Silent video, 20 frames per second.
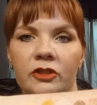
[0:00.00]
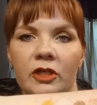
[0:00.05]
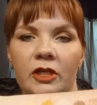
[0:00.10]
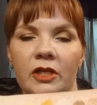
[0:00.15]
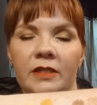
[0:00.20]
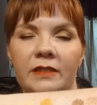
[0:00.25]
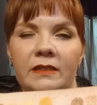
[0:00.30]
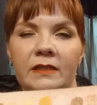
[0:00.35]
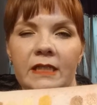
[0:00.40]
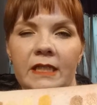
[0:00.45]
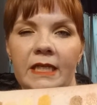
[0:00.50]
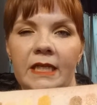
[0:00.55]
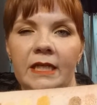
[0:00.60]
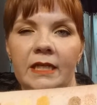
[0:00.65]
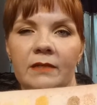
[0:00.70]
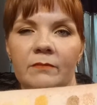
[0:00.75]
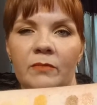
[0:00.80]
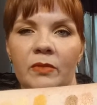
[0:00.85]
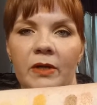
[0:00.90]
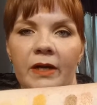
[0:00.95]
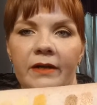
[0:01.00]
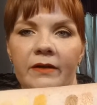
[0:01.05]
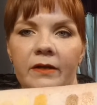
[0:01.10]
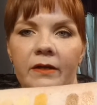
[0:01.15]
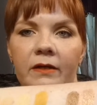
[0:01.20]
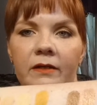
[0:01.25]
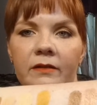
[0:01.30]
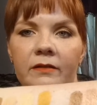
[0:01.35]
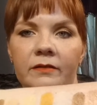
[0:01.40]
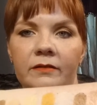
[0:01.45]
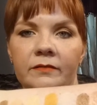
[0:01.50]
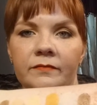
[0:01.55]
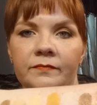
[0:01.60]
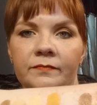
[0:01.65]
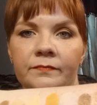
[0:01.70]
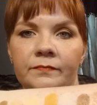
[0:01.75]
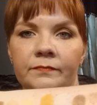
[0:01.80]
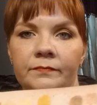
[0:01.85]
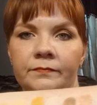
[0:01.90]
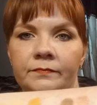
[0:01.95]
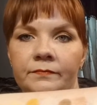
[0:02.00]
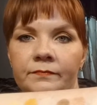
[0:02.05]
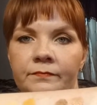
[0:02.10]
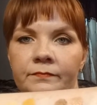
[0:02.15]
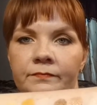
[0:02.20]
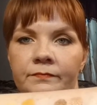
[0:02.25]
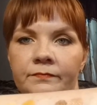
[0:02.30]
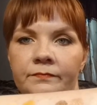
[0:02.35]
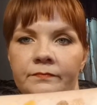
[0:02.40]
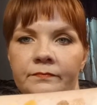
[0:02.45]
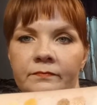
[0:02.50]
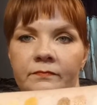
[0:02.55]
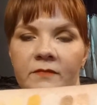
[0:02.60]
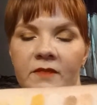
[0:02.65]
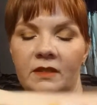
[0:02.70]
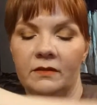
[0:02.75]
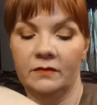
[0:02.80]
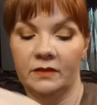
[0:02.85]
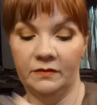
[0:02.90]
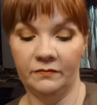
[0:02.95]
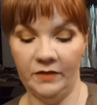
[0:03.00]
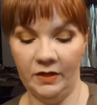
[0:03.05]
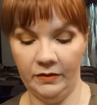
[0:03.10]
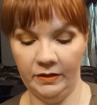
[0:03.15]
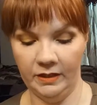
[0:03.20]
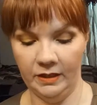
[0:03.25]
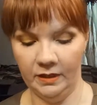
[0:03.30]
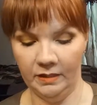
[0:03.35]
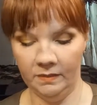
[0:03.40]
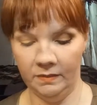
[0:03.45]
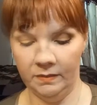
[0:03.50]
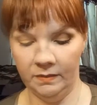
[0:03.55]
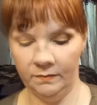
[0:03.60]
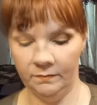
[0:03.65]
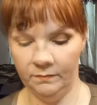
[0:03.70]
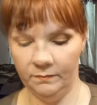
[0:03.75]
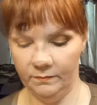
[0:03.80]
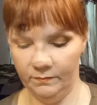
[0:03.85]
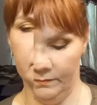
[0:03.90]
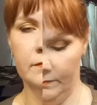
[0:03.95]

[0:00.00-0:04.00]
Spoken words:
just a hint brighter. It's very nice.